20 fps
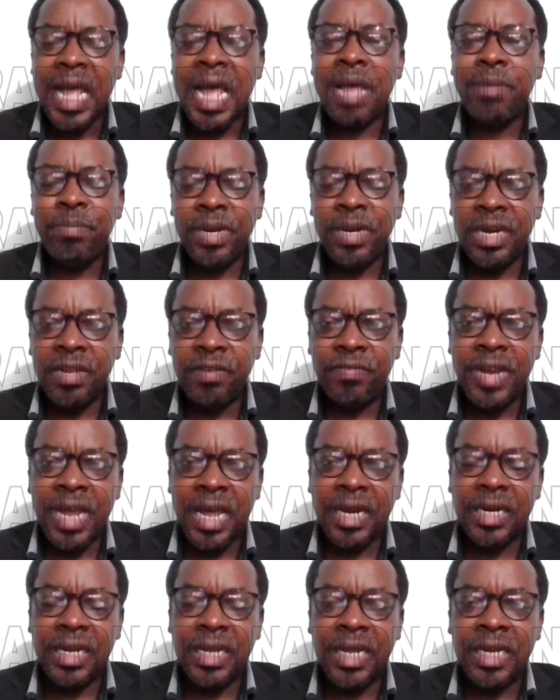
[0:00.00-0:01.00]
I believe
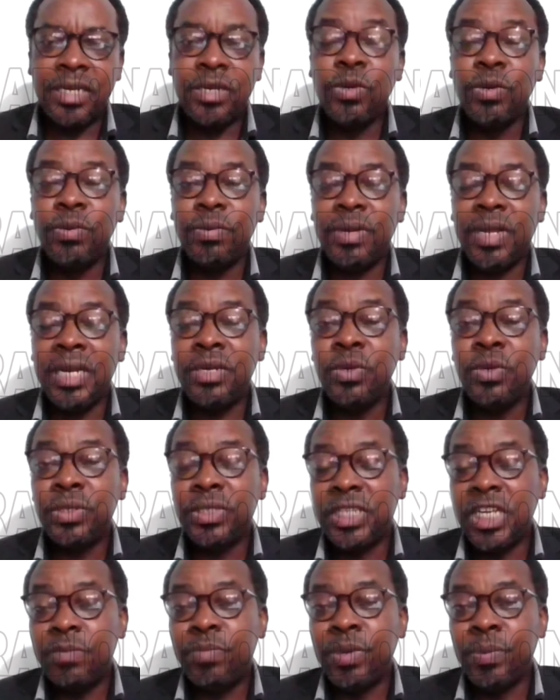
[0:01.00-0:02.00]
that Edo, Edo
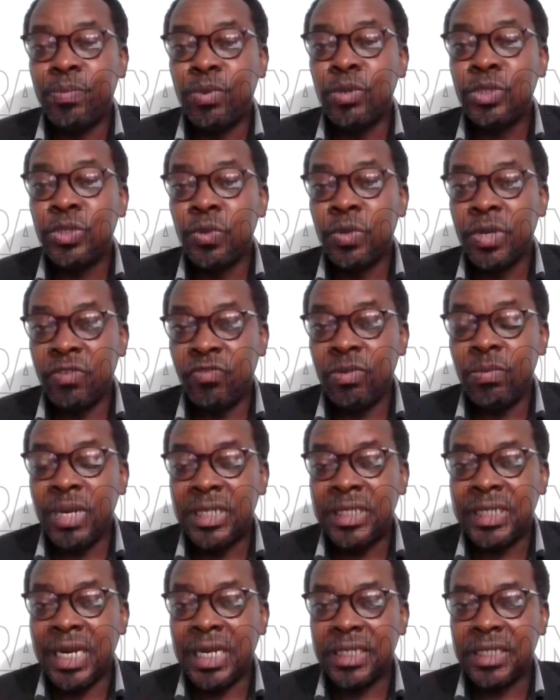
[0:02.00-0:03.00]
State people should give him
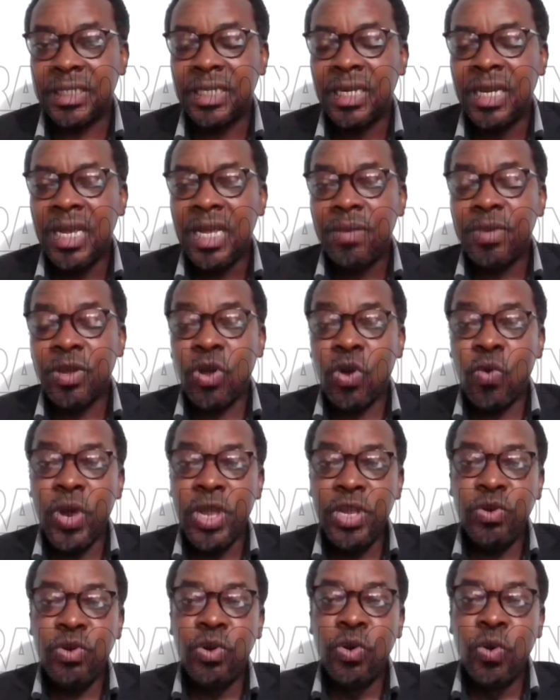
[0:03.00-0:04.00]
a chance. Because
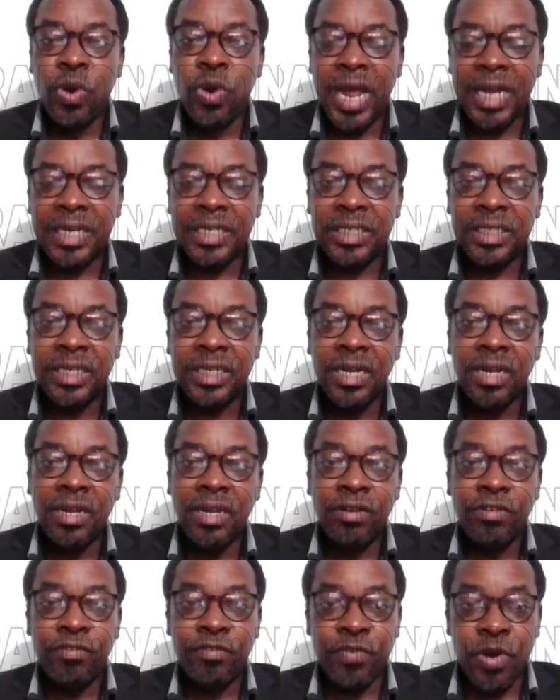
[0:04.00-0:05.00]
when you look at
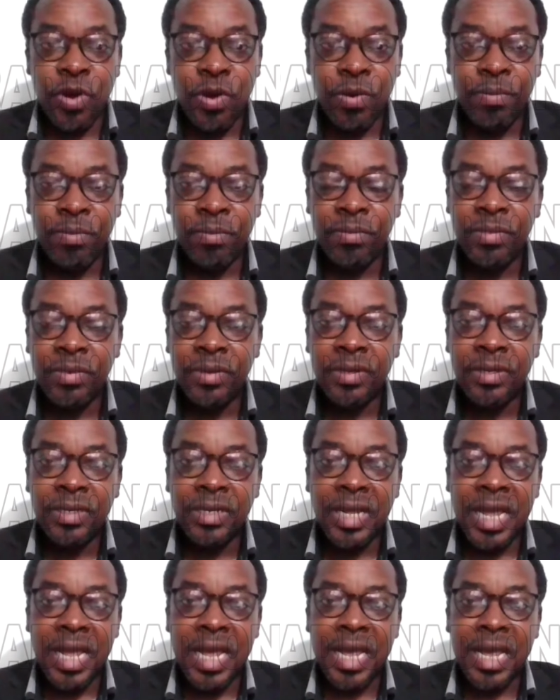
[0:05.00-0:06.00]
from
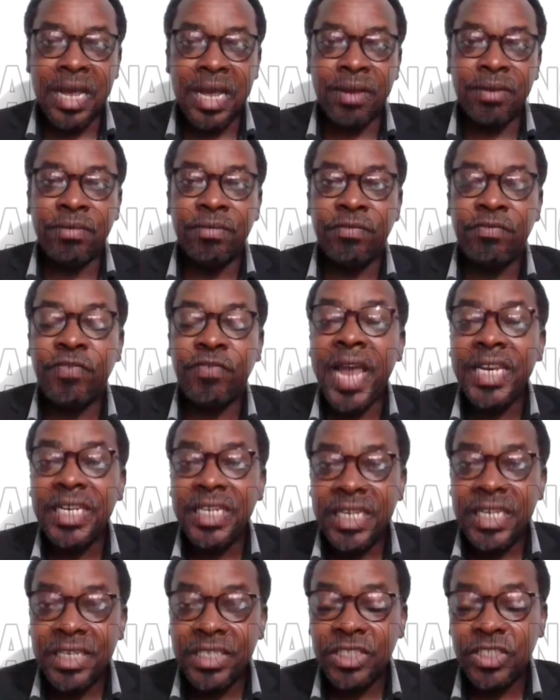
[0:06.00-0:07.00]
uh,
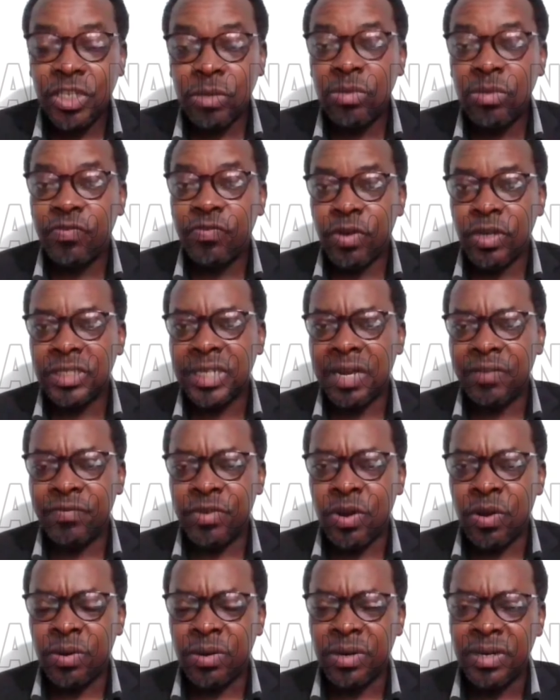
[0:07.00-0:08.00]
findings some of us
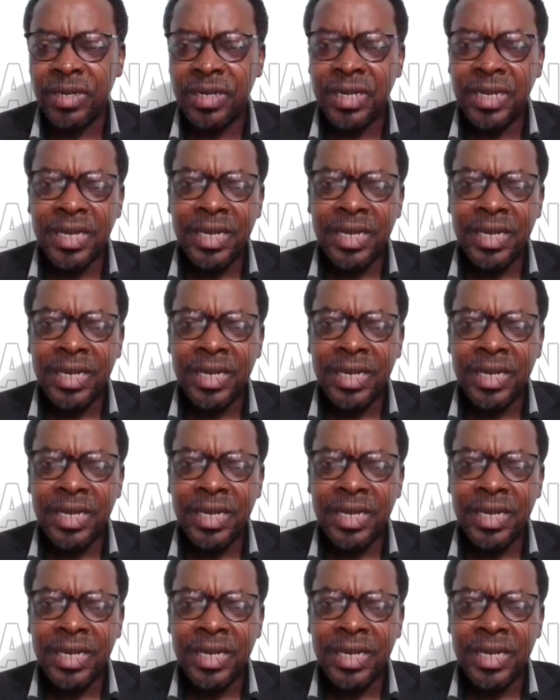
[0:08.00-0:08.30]
have done,